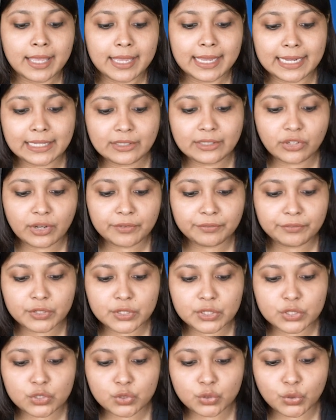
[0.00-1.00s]
It
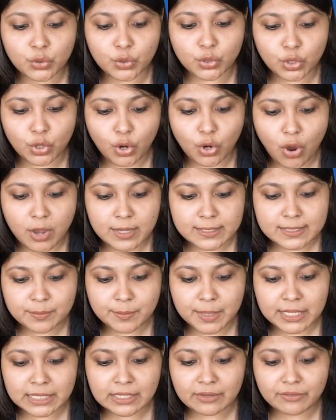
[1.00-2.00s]
refers to gross
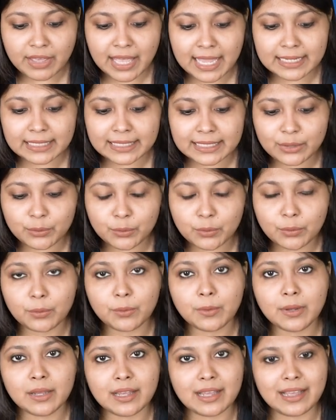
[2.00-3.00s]
money
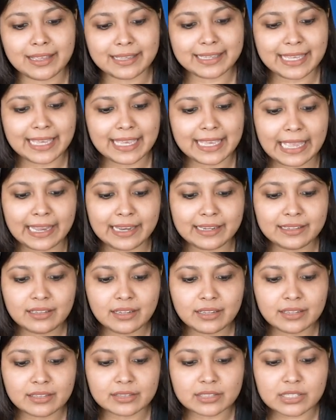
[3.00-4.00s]
value. Again,
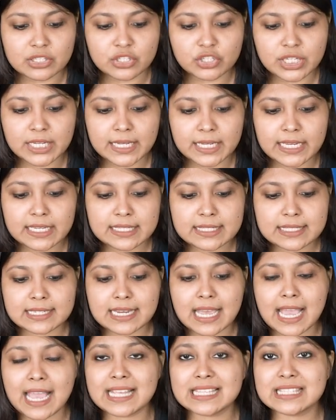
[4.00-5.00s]
G
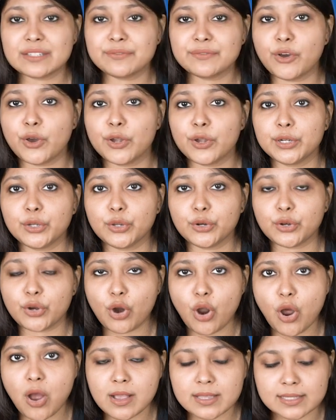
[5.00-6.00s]
stands for
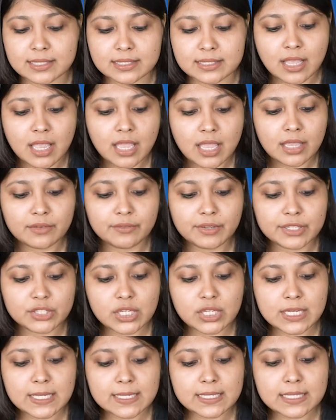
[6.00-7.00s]
gross,
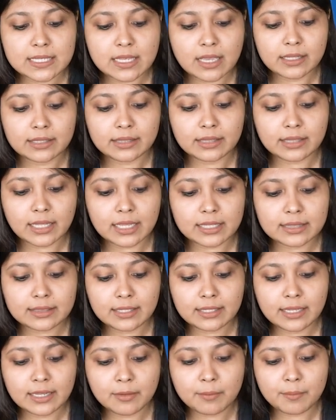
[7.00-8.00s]
which is
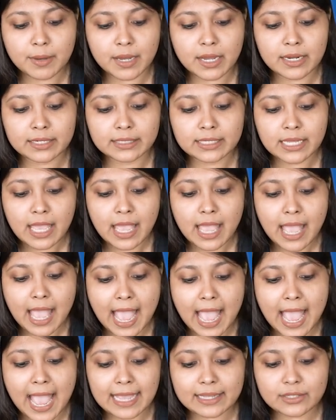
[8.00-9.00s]
nothing but
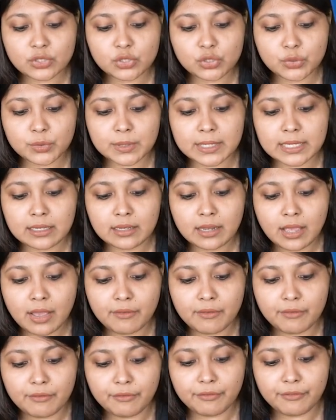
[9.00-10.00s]
actual
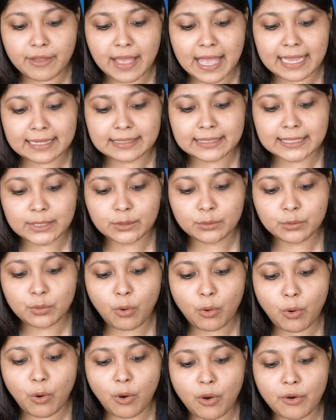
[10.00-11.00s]

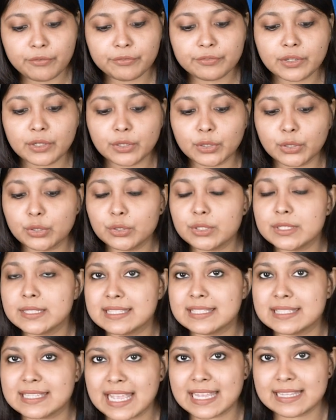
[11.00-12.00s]
value of
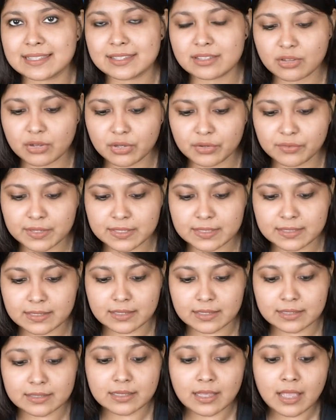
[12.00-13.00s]
goods and
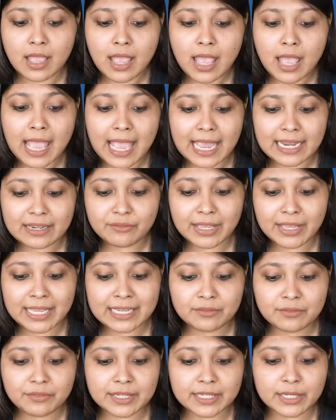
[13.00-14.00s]
services. And
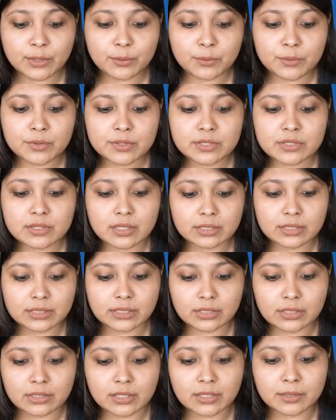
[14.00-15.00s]
when we use the
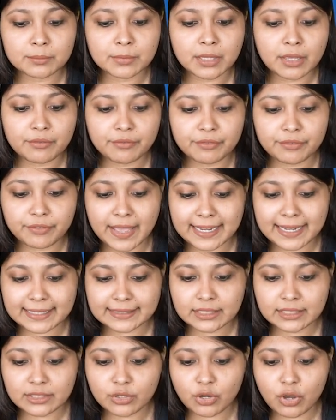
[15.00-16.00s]
term
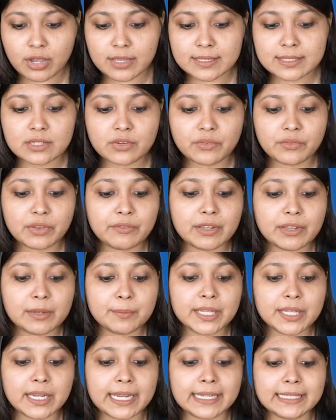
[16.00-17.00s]
factor cost, we will
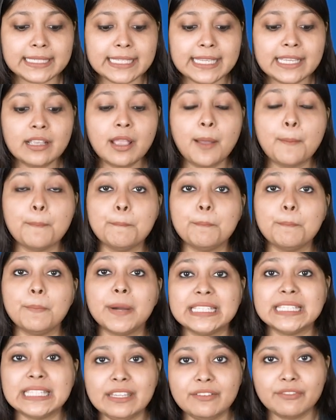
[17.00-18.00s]
be writing
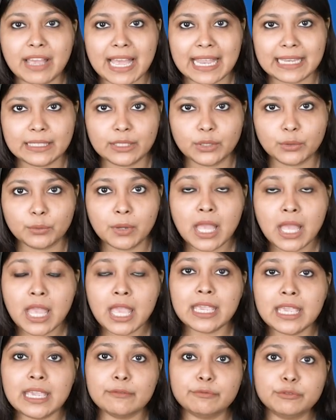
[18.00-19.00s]
money value.
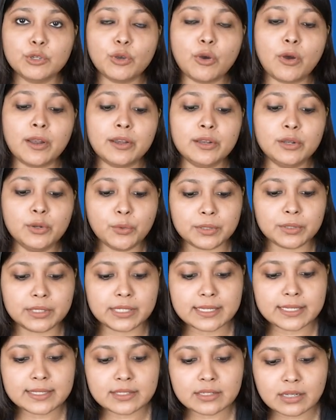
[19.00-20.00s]
If you all
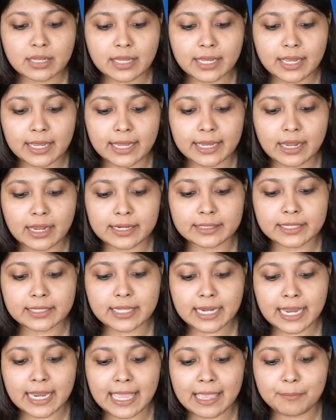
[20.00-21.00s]
noticed,
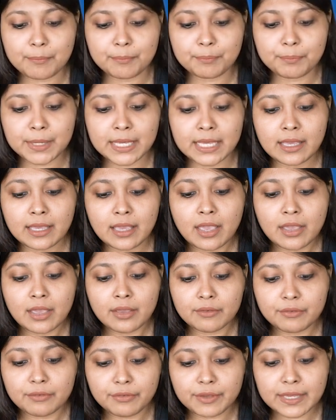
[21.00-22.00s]
under MP,
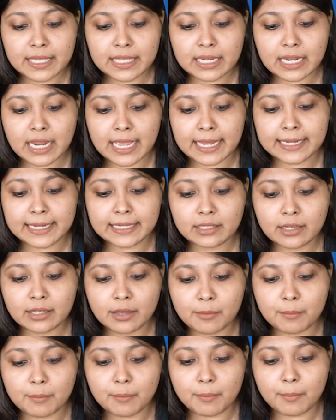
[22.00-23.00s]
we write
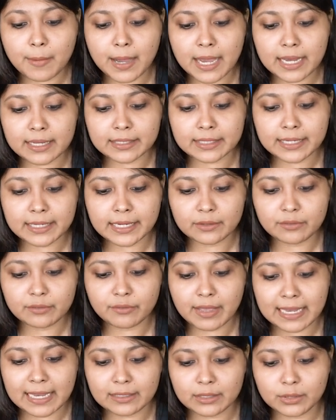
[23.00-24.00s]
market
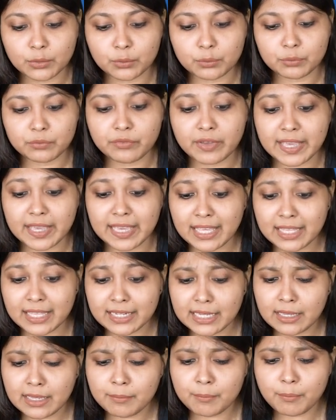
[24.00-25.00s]
value.
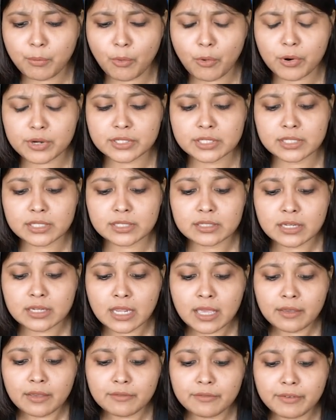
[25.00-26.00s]
Very important,
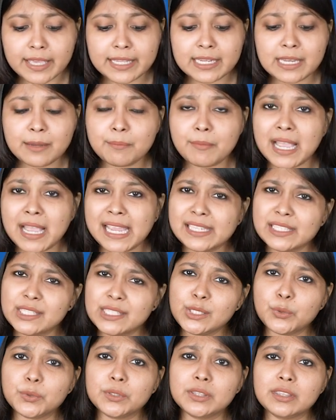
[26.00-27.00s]
very
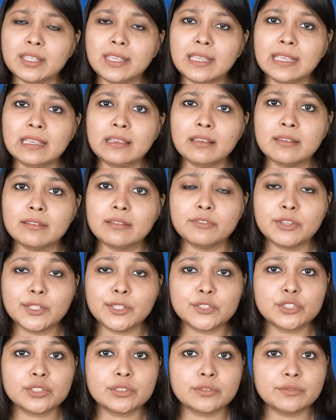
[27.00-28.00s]
minute thing
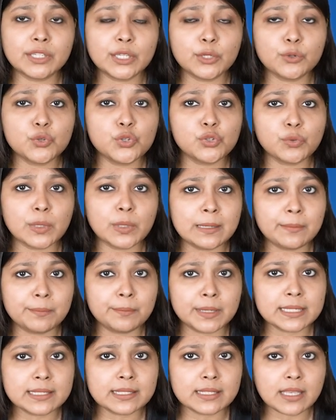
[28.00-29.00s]
which we usually
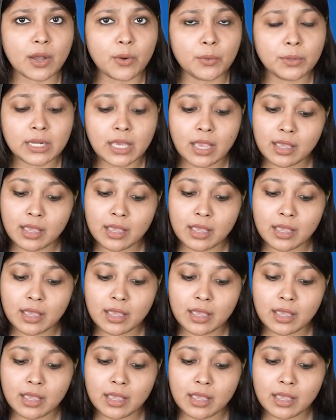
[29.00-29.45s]
miss out